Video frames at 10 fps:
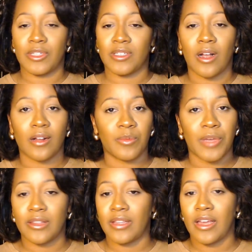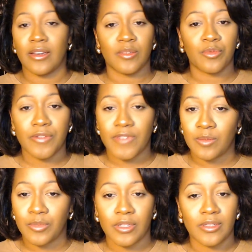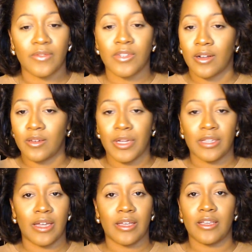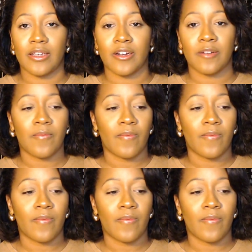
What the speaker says: He's talked about that in his previous books. I've talked about that here.